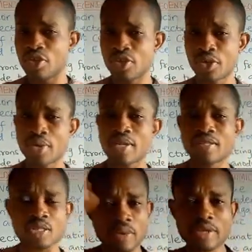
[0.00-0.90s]
You know,
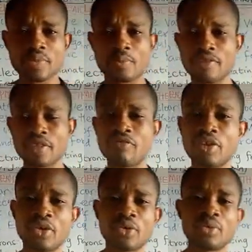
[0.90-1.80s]
as explained in the previous
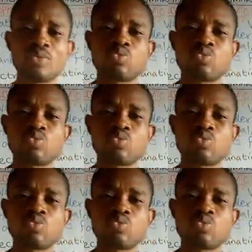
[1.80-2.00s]
video,